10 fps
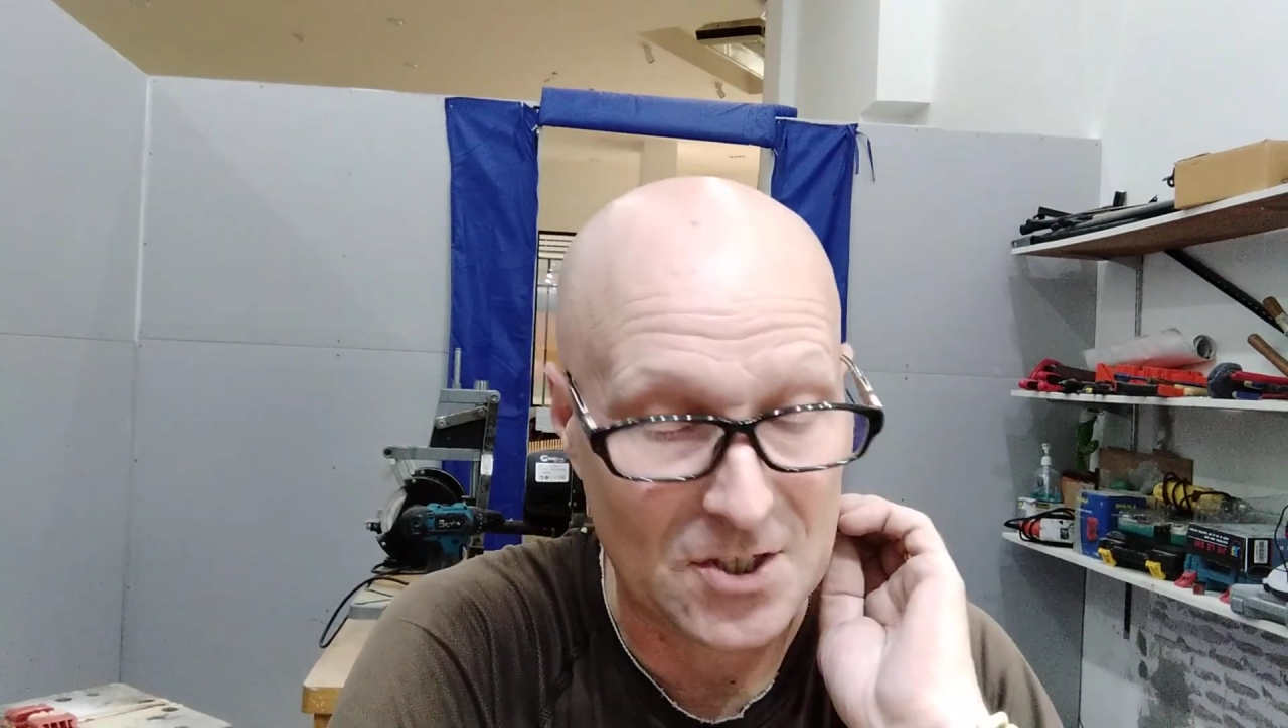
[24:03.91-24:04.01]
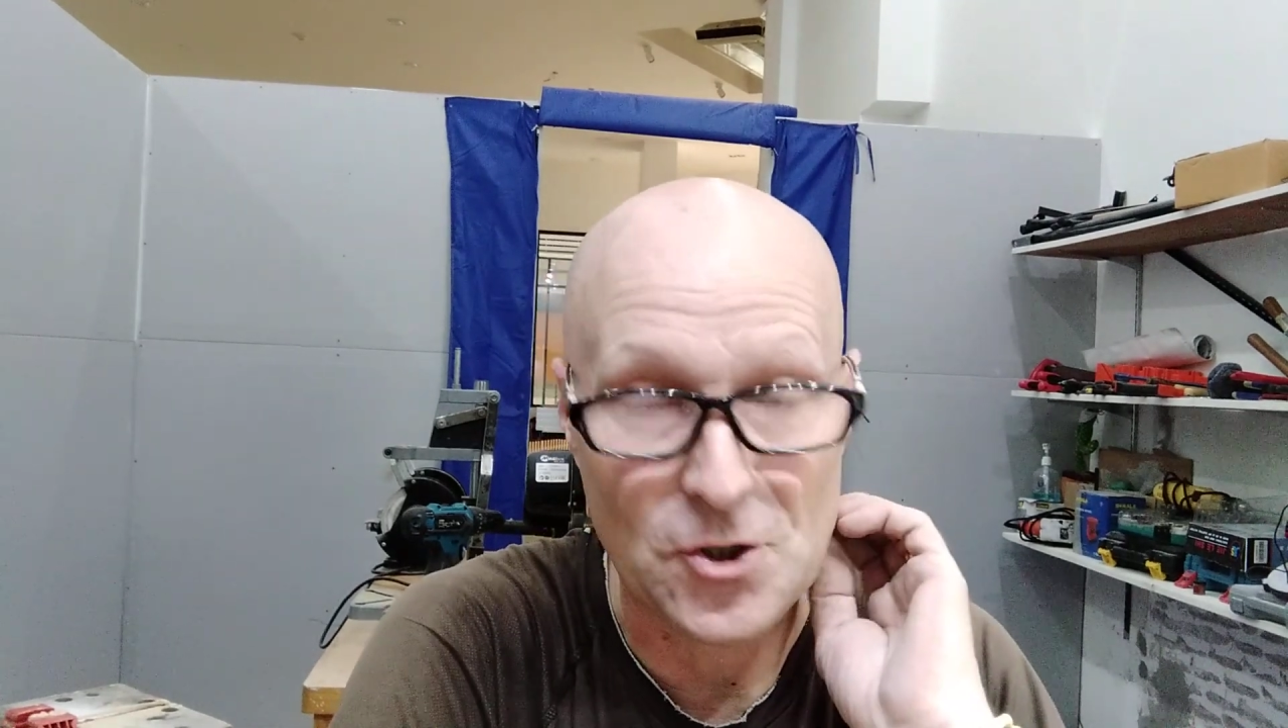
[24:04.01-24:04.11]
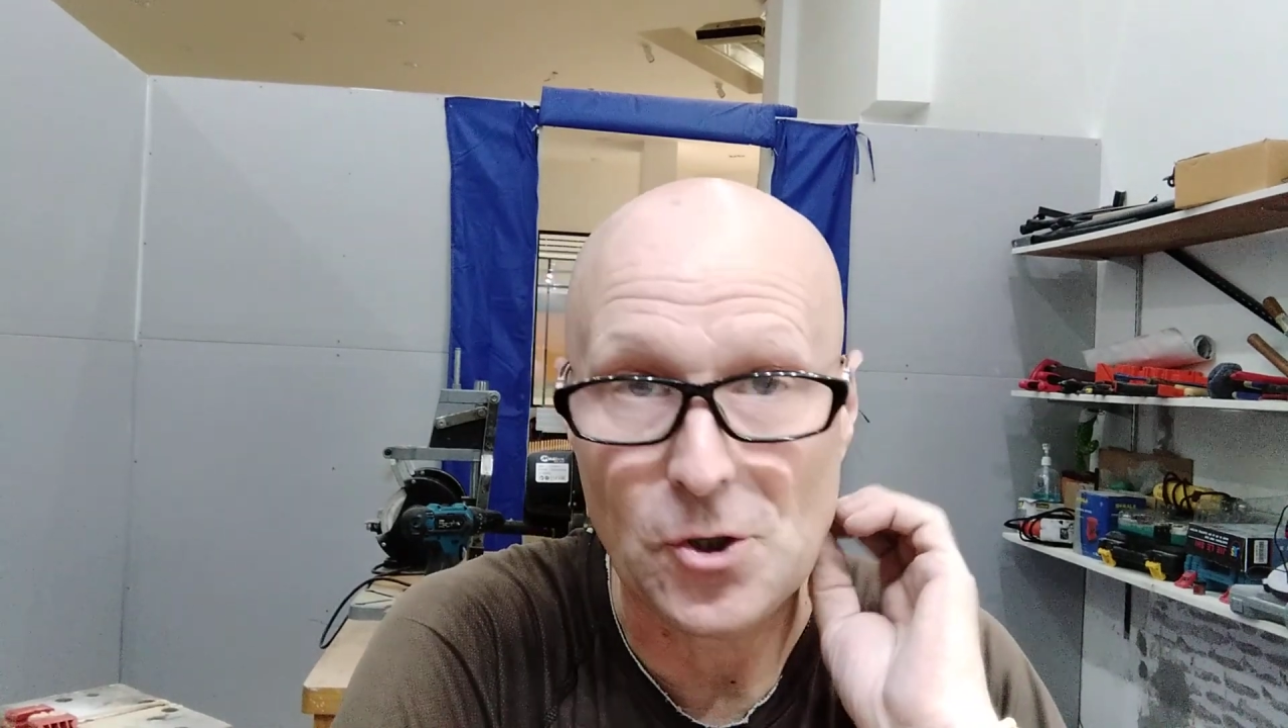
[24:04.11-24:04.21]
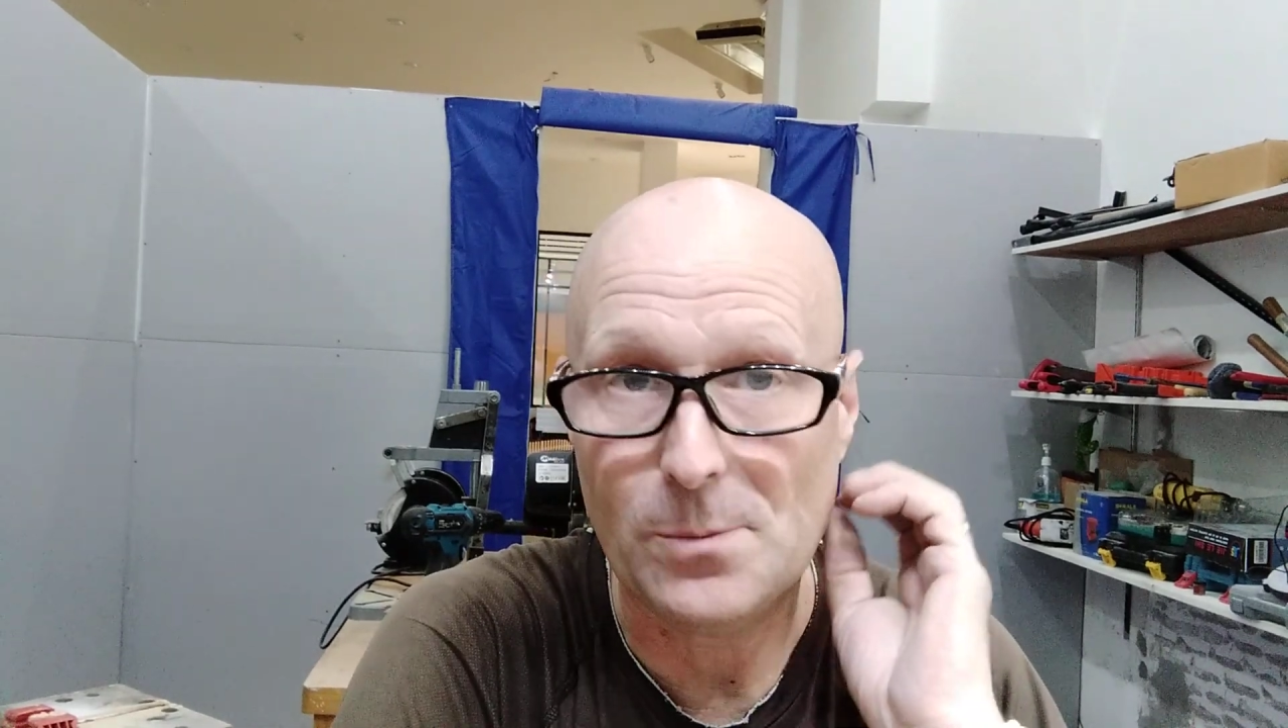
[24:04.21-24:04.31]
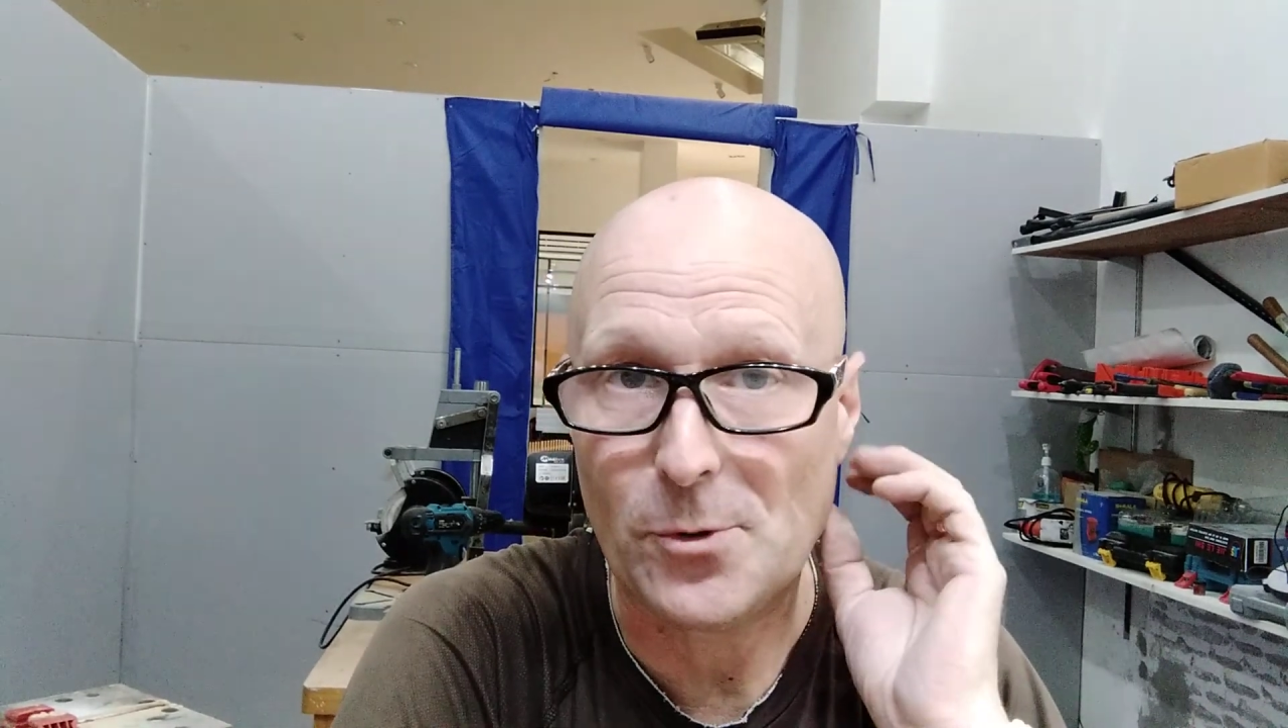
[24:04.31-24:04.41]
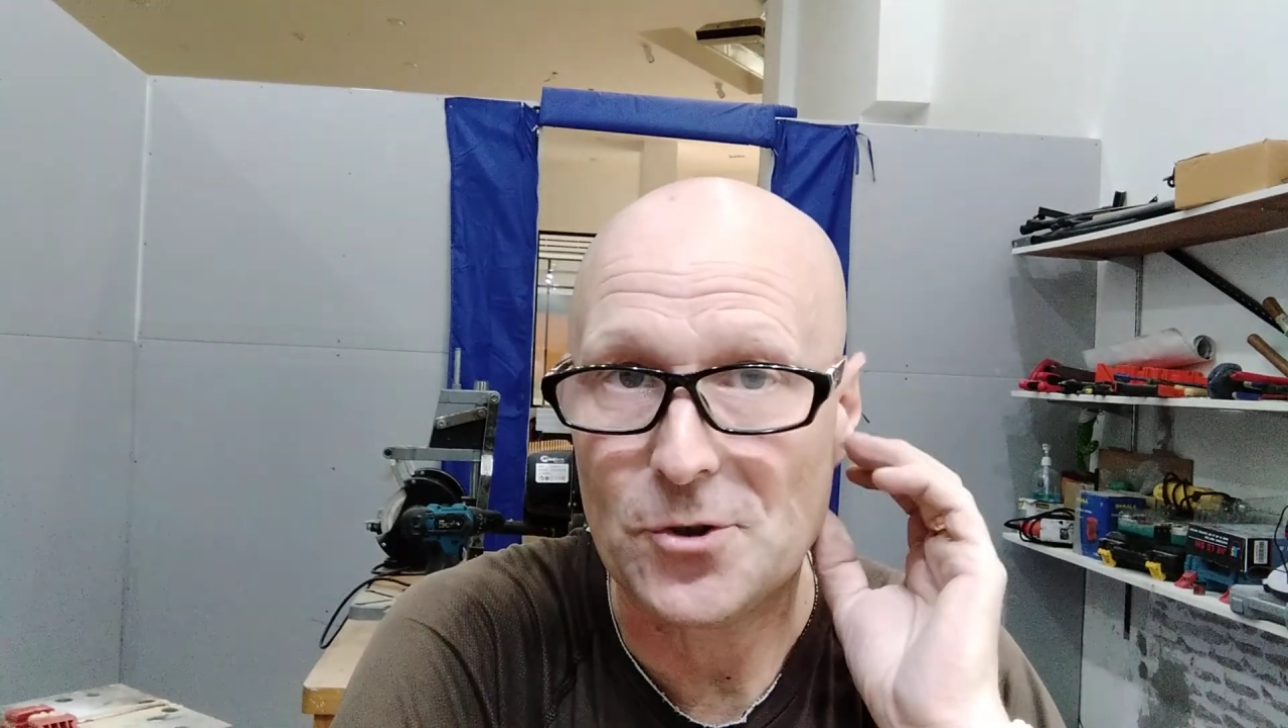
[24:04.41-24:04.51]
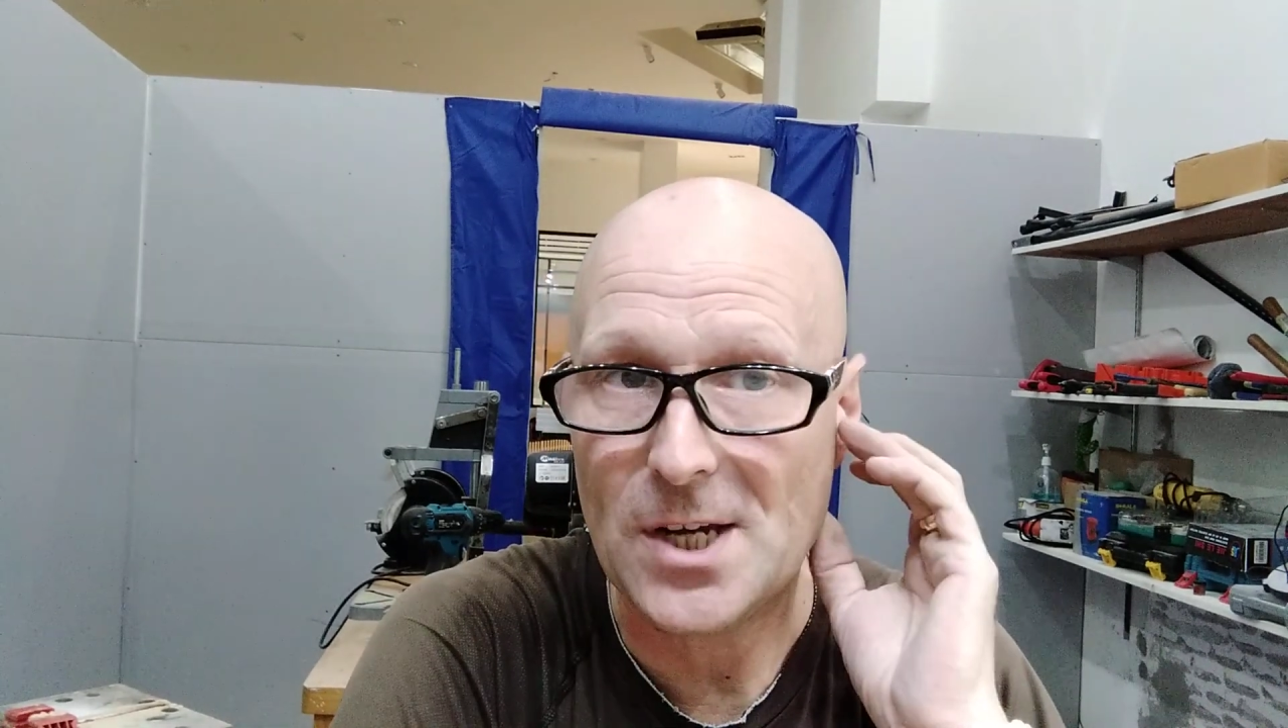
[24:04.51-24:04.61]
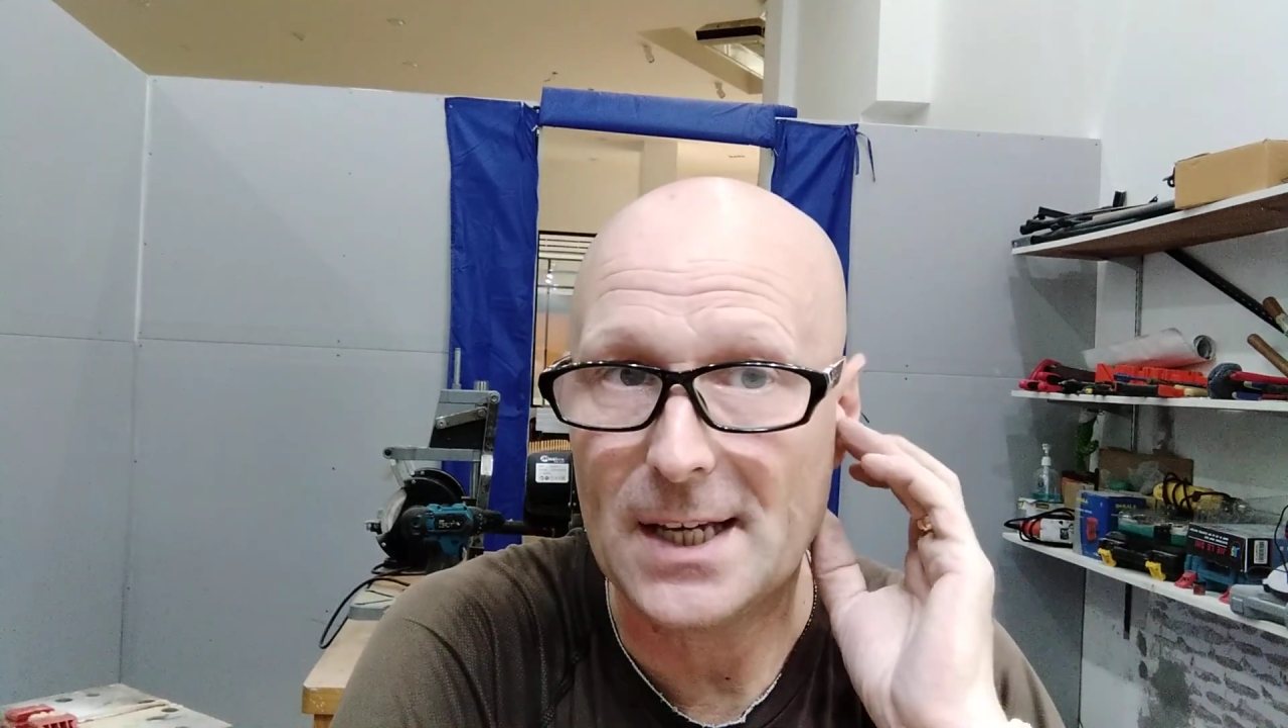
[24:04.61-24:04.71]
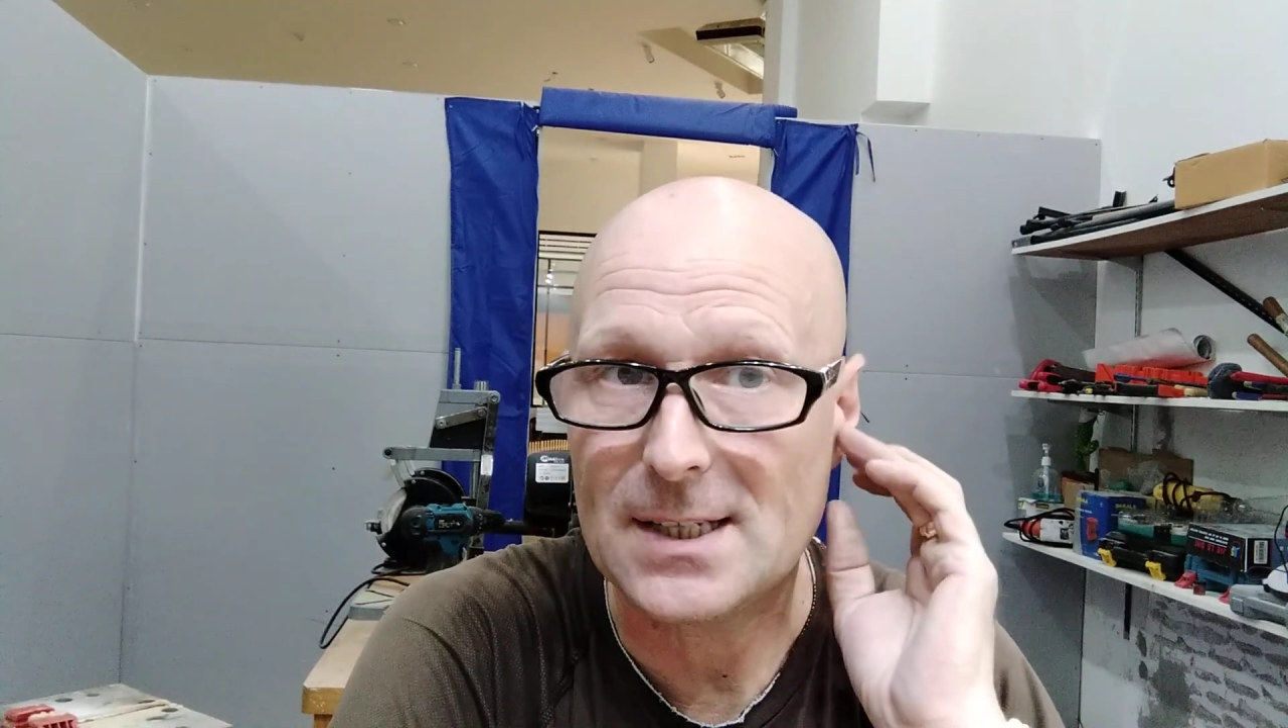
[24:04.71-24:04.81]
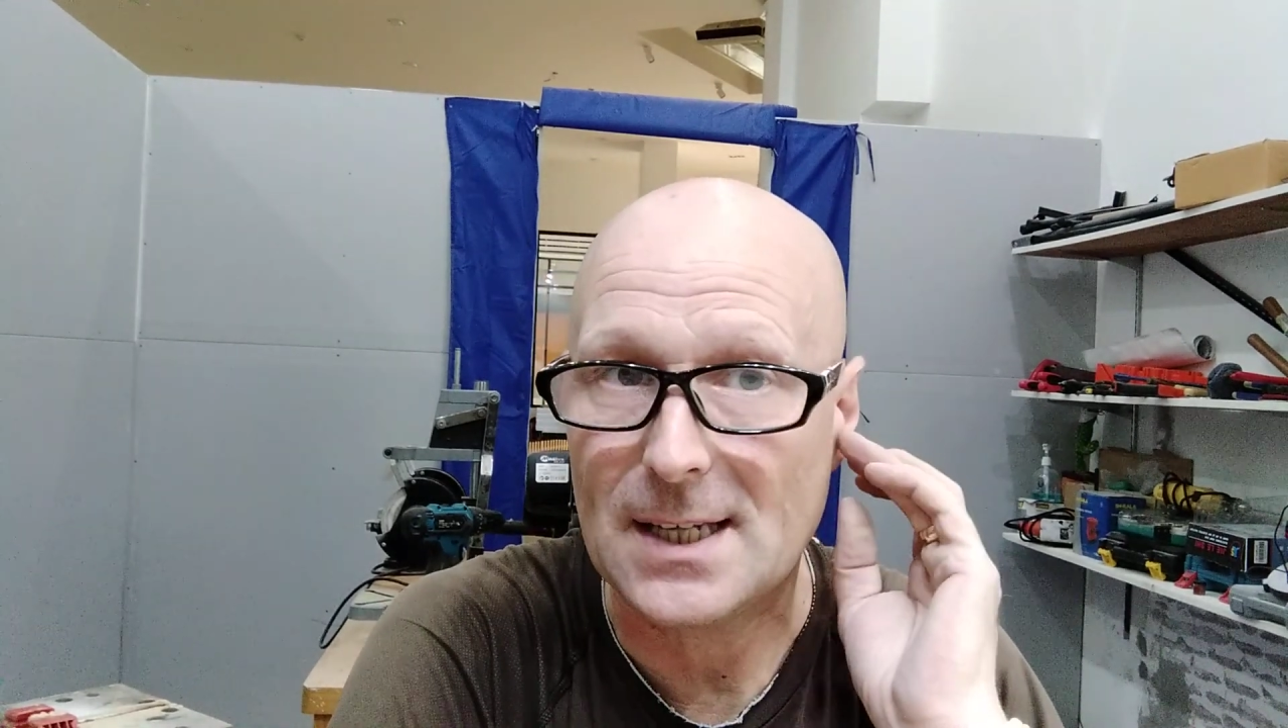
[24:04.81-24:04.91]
new project,